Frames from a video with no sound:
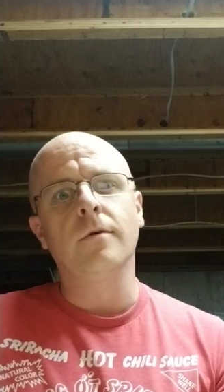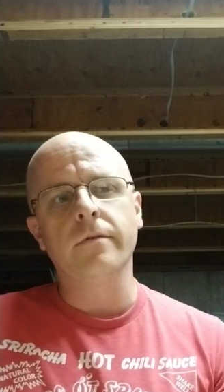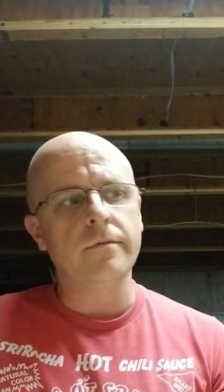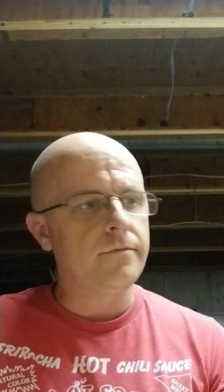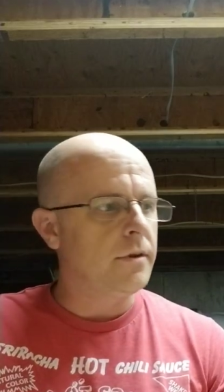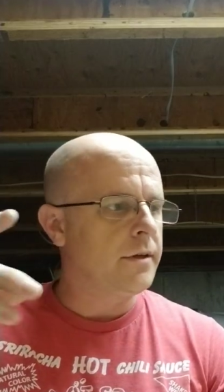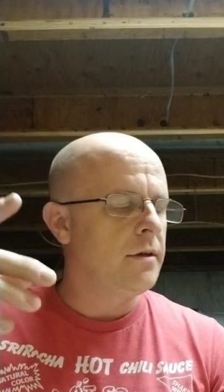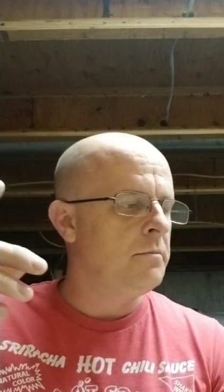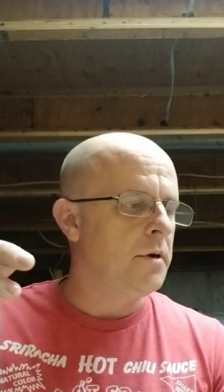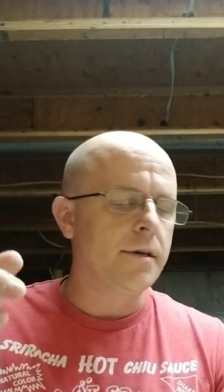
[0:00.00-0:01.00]
of them for like
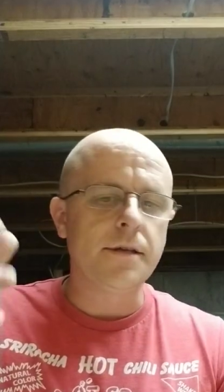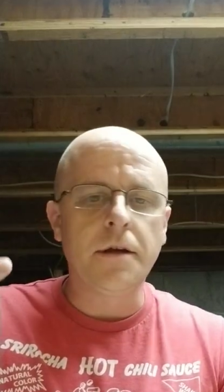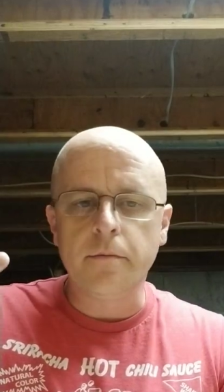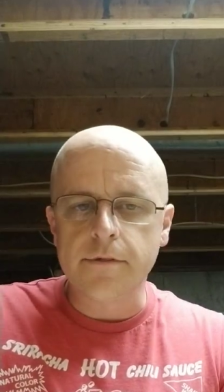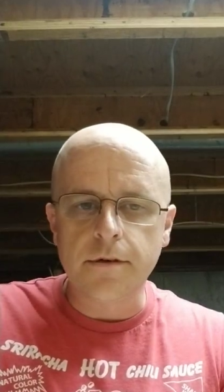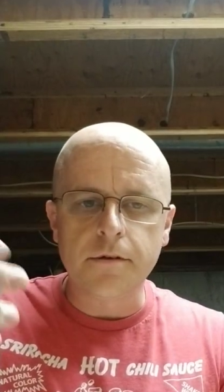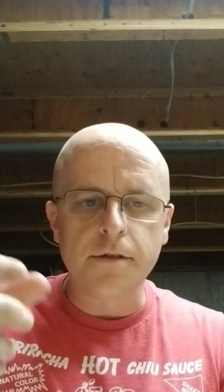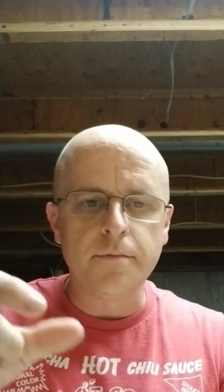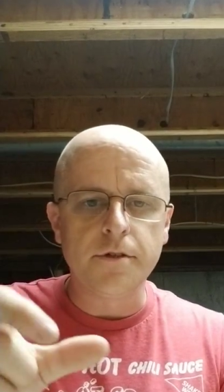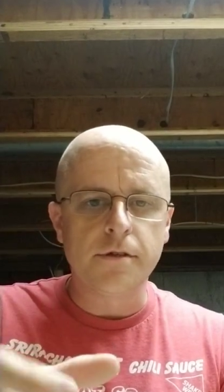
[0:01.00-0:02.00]
$10 on Amazon or
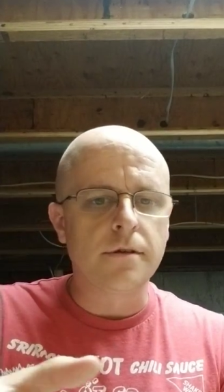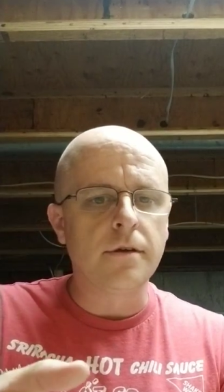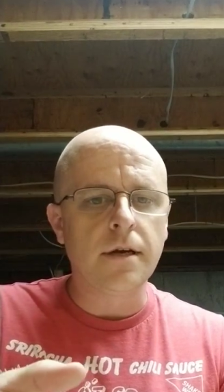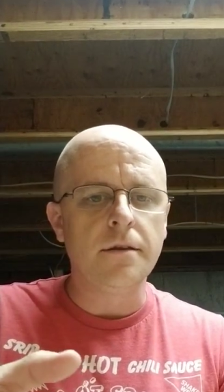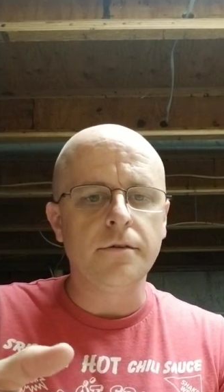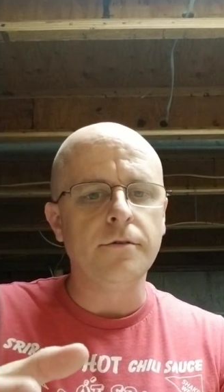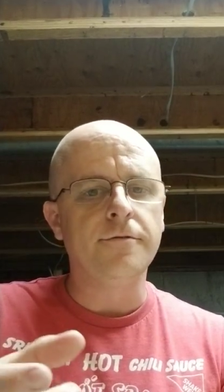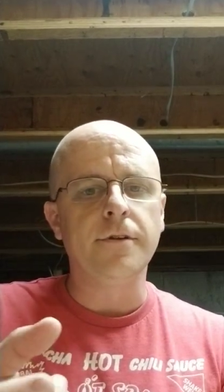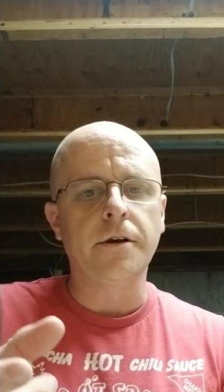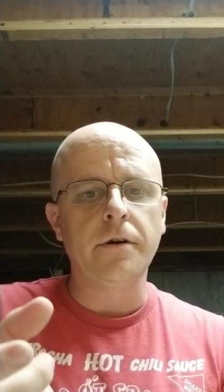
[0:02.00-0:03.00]
something. Just, again, the little
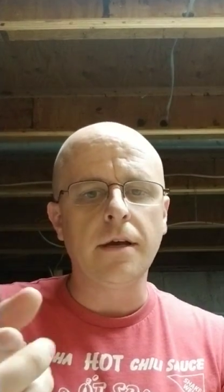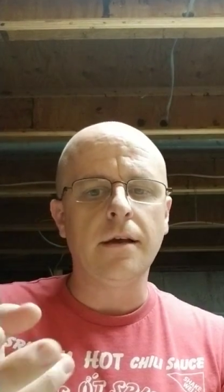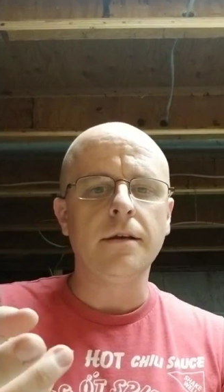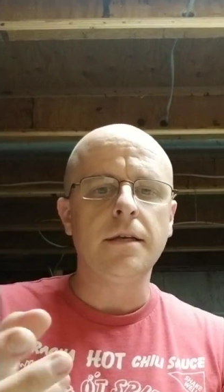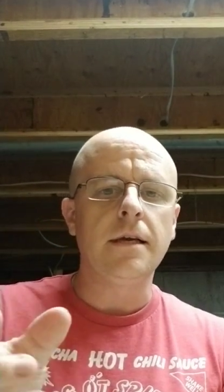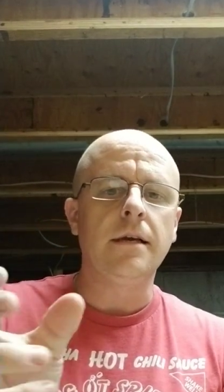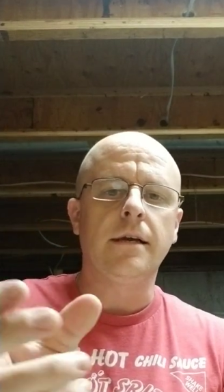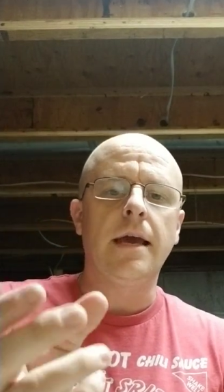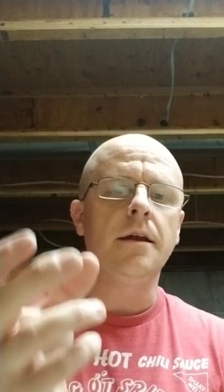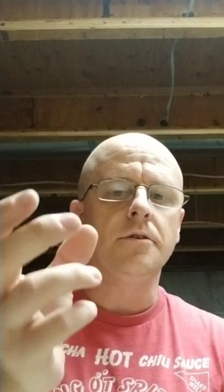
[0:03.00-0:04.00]
flickering LED
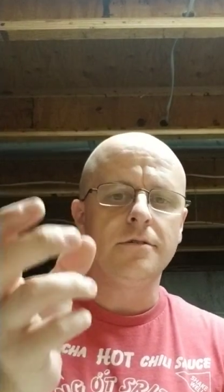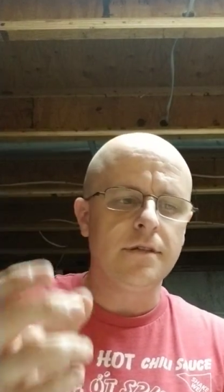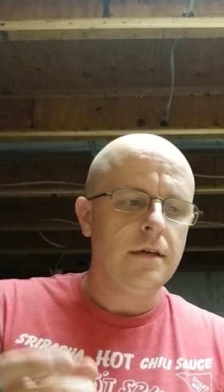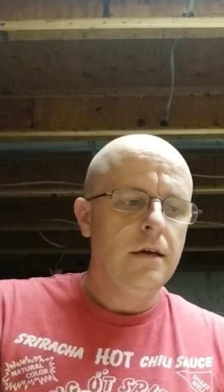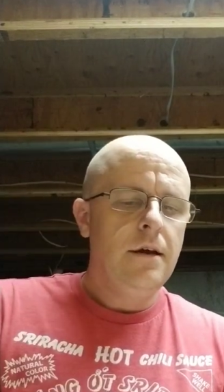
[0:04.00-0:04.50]
candles.